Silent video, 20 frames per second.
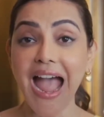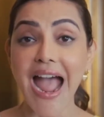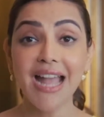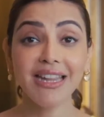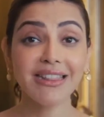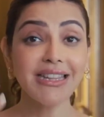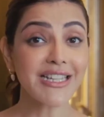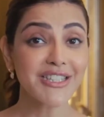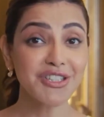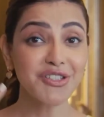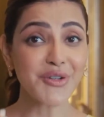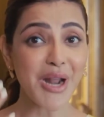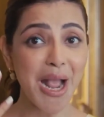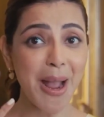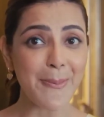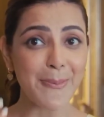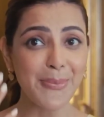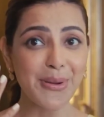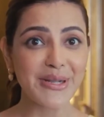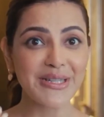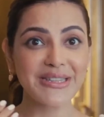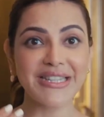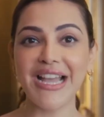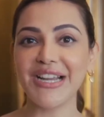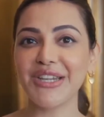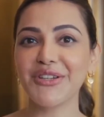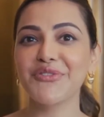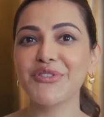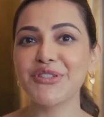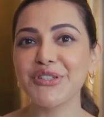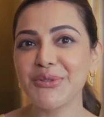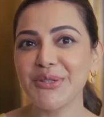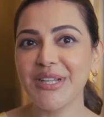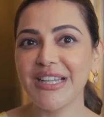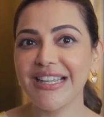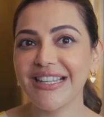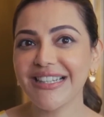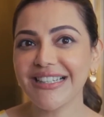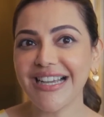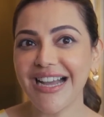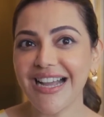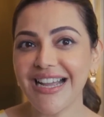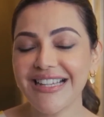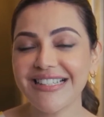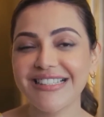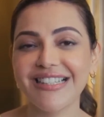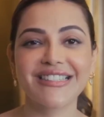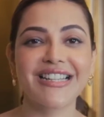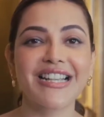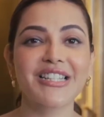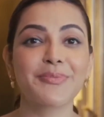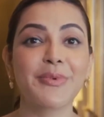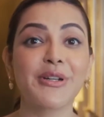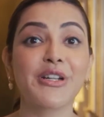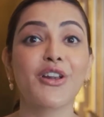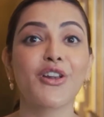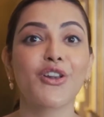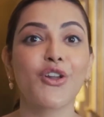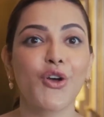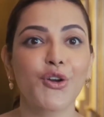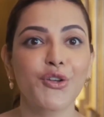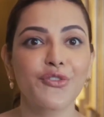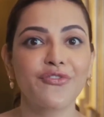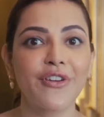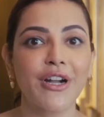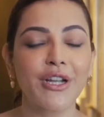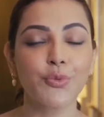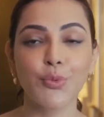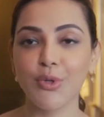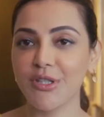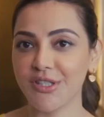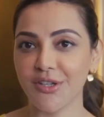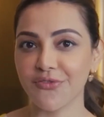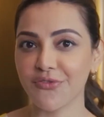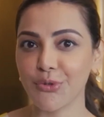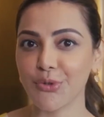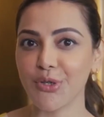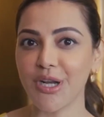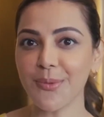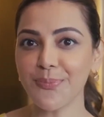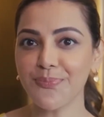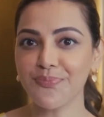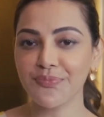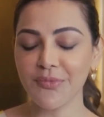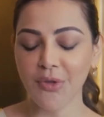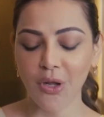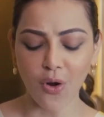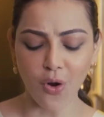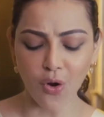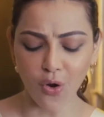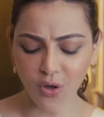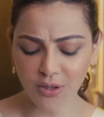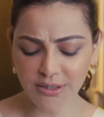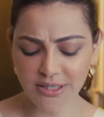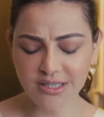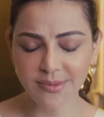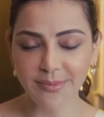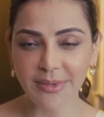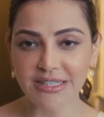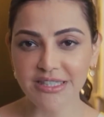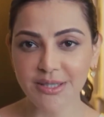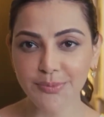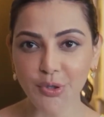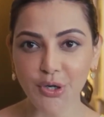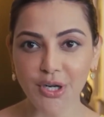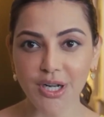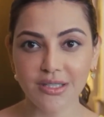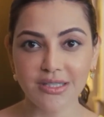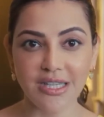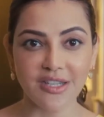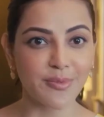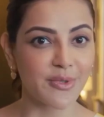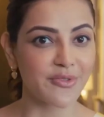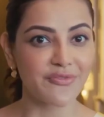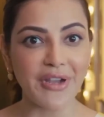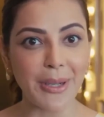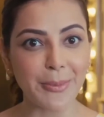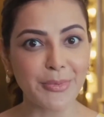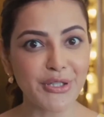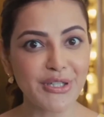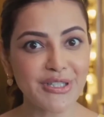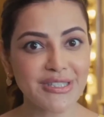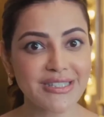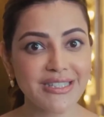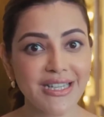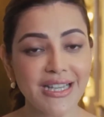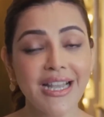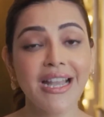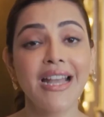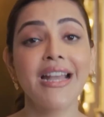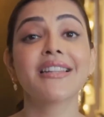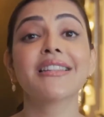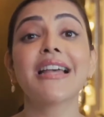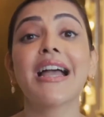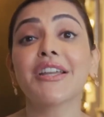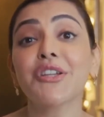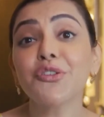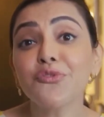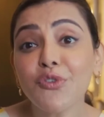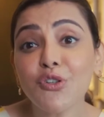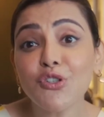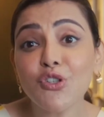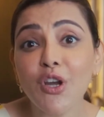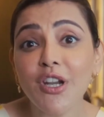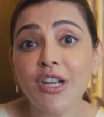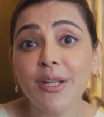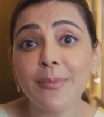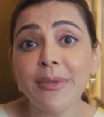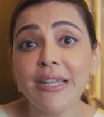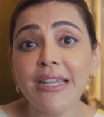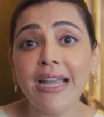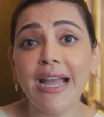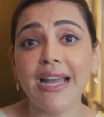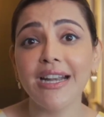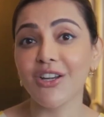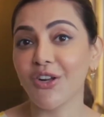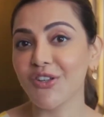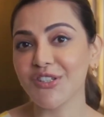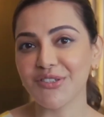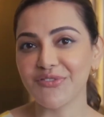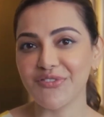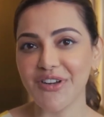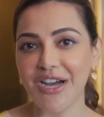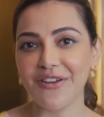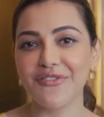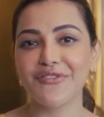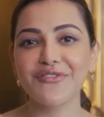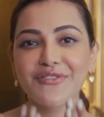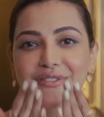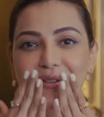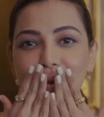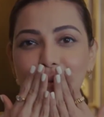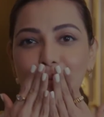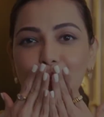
And that's a wrap. Thank you for tuning in, guys. This has been a lot of fun with Sephora. All these amazing products have been fabulous. Thank you for joining me and lots of love.